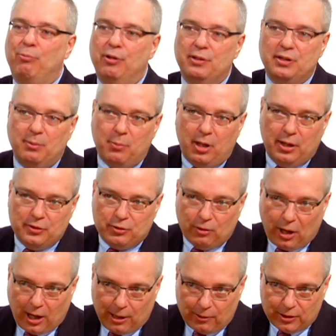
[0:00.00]
bring them
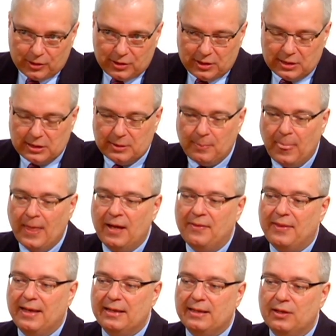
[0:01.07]
onto our team.
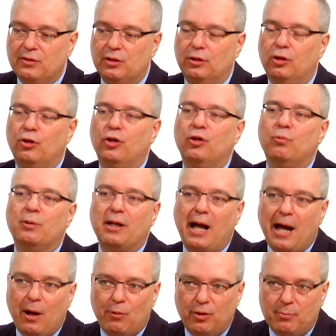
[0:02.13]
They get to learn what
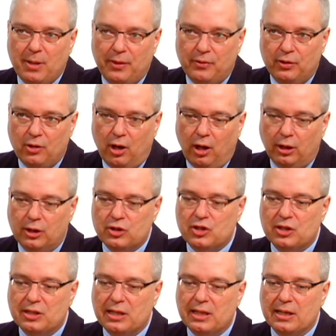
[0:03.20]
our
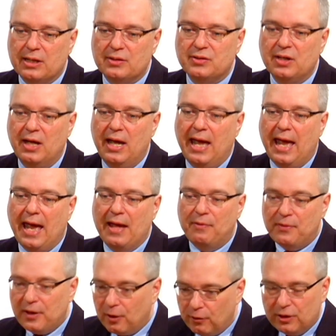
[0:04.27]
methodology is,
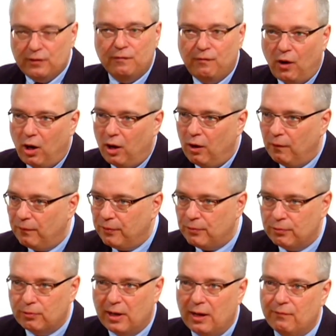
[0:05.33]
and they're involved
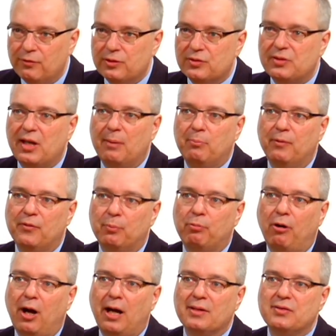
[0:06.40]
through every step of the
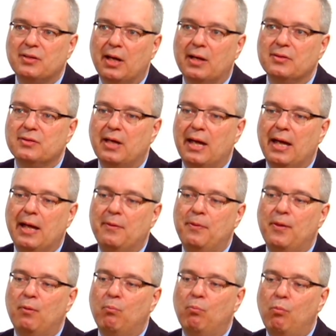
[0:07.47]
process.
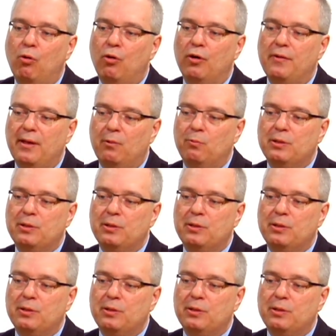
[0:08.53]
And the more that